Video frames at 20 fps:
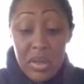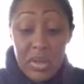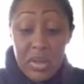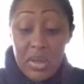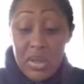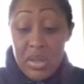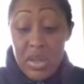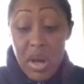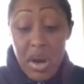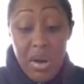
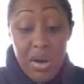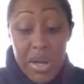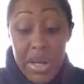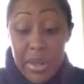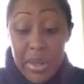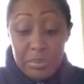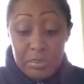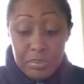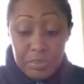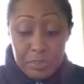
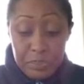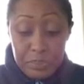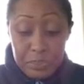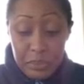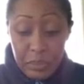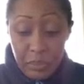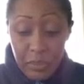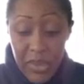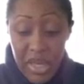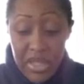Zaria,
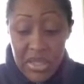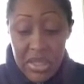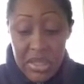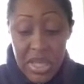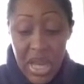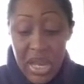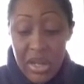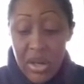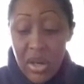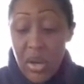it
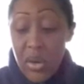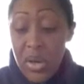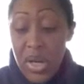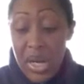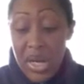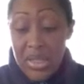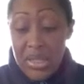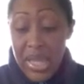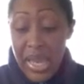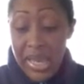says, I know
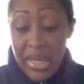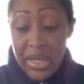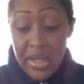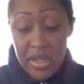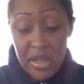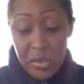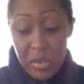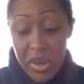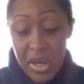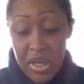God's hand
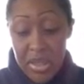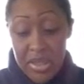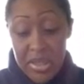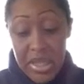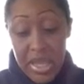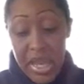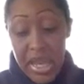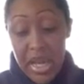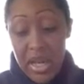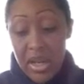is upon
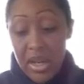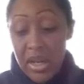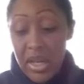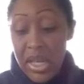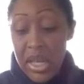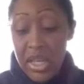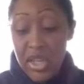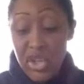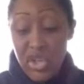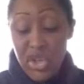Zane.
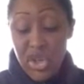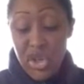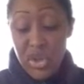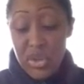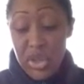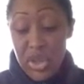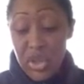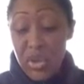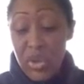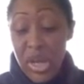He has
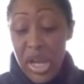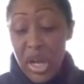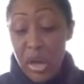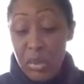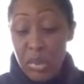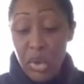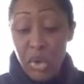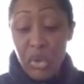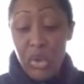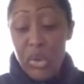chosen you to
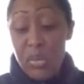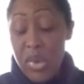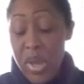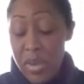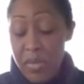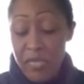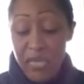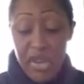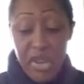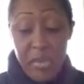help groom
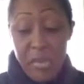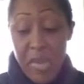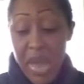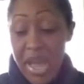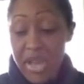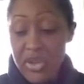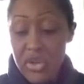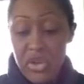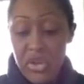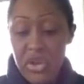him for the
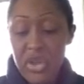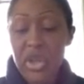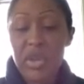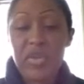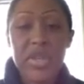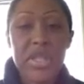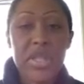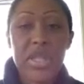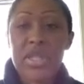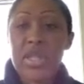master's
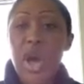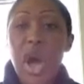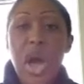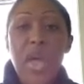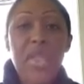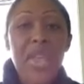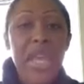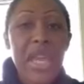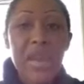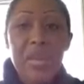service. That's
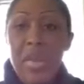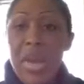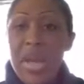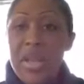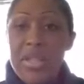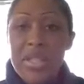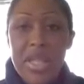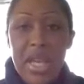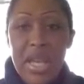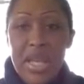all the
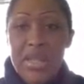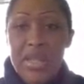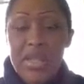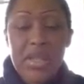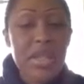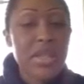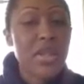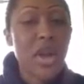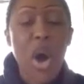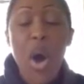email says.
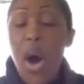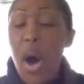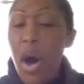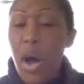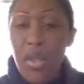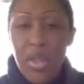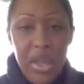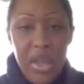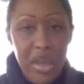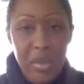That's
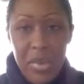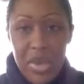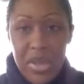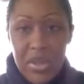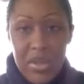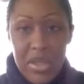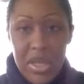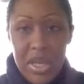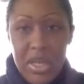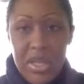all the
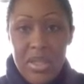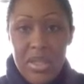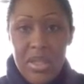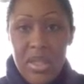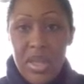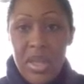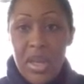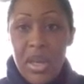email says.